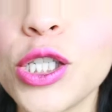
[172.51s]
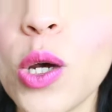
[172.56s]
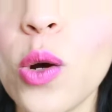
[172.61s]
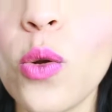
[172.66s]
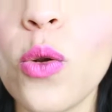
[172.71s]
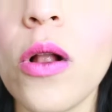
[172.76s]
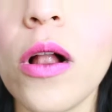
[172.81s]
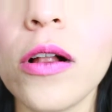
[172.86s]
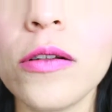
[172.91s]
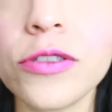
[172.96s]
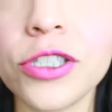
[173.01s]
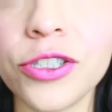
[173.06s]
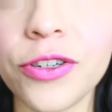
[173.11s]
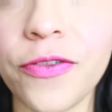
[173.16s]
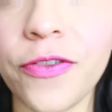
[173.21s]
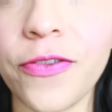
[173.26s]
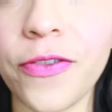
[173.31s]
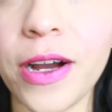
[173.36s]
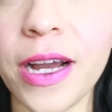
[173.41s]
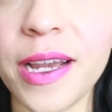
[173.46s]
so ultra
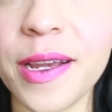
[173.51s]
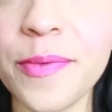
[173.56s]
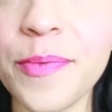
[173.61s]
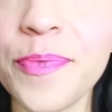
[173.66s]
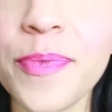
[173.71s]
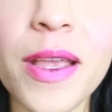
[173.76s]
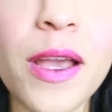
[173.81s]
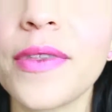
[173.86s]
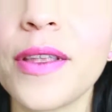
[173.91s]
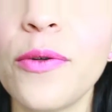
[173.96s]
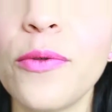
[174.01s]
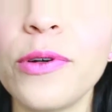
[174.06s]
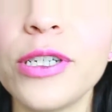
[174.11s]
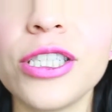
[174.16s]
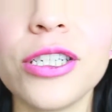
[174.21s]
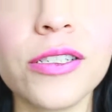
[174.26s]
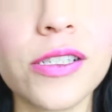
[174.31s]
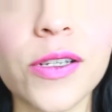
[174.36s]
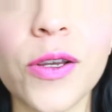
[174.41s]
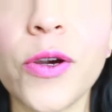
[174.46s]
fine,
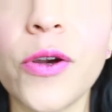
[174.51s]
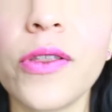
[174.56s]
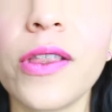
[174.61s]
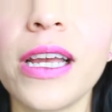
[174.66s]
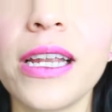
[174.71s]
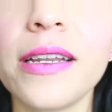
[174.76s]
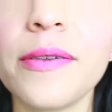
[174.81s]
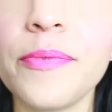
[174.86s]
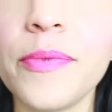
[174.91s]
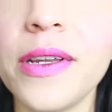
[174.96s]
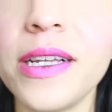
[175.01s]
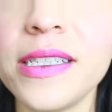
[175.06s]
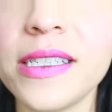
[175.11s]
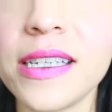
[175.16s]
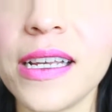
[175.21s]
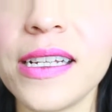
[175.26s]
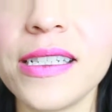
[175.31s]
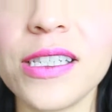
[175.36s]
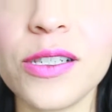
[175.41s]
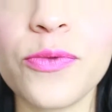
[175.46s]
which is good. That
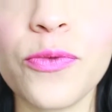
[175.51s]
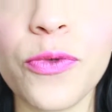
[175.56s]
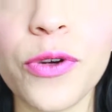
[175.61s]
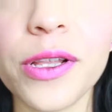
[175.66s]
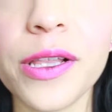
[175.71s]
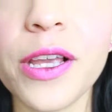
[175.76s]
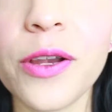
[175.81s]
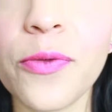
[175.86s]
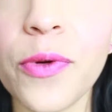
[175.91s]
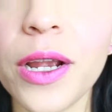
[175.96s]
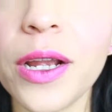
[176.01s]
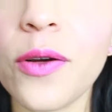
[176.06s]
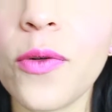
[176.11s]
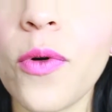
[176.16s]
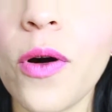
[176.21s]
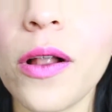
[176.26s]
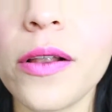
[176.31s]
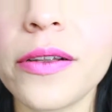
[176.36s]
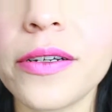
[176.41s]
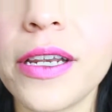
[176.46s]
means it's really great
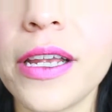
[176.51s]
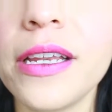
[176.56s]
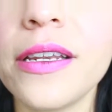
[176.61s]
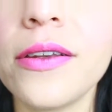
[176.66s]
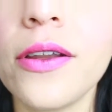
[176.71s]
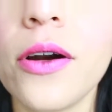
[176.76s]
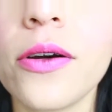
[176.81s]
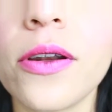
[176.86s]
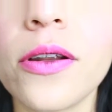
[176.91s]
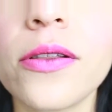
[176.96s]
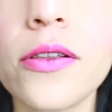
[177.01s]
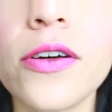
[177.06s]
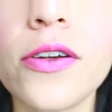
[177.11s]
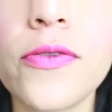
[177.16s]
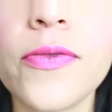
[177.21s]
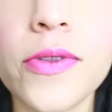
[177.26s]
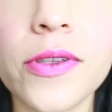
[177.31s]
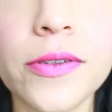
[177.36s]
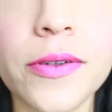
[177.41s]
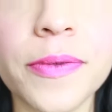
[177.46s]
quality. Not a lot
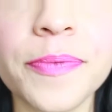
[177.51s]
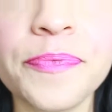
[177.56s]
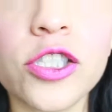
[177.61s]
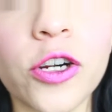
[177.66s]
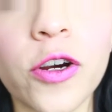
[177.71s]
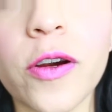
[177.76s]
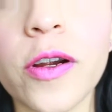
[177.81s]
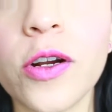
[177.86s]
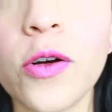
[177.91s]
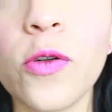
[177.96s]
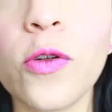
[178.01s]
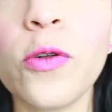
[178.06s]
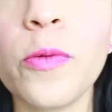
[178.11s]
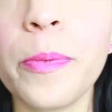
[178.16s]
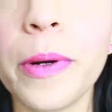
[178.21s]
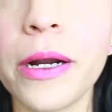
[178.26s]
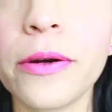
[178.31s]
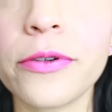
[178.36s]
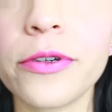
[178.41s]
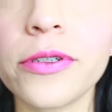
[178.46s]
of the charcoal
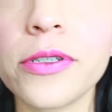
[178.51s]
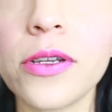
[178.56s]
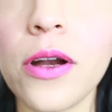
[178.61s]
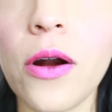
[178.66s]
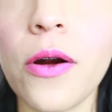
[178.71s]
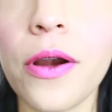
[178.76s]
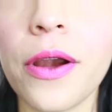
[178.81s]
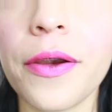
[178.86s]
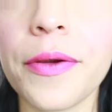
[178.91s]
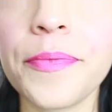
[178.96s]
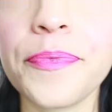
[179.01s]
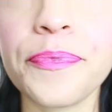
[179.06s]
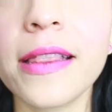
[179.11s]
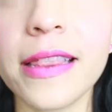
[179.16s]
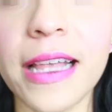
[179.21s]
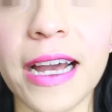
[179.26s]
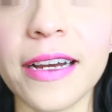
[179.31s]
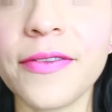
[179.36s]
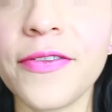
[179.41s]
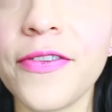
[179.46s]
powders are
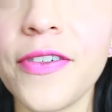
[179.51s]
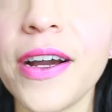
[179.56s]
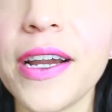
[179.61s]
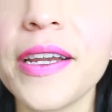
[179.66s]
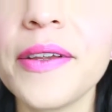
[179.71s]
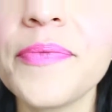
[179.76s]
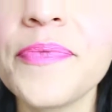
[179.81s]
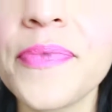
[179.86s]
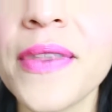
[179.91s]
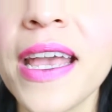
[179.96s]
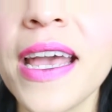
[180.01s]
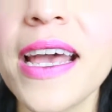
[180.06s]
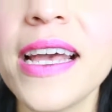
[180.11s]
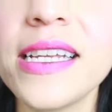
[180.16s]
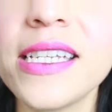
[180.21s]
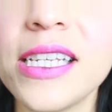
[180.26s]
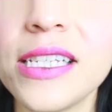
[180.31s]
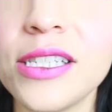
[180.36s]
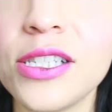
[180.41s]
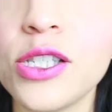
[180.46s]
that fine.
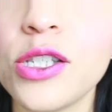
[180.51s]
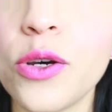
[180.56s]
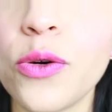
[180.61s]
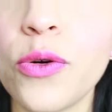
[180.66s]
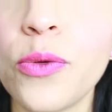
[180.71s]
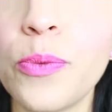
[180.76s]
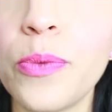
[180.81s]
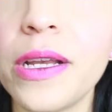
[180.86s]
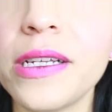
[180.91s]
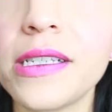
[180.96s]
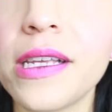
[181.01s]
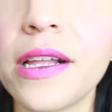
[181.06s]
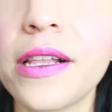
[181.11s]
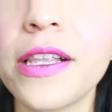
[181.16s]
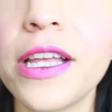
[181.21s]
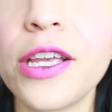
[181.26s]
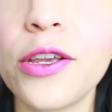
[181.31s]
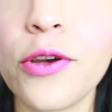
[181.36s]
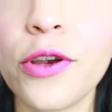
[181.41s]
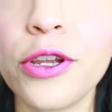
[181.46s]
And so
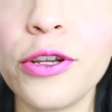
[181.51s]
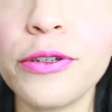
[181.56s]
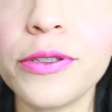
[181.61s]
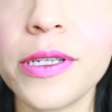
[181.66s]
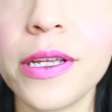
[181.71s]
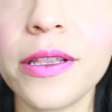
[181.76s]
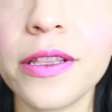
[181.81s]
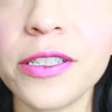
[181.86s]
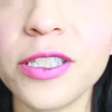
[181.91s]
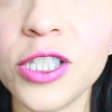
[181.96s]
basically you're using the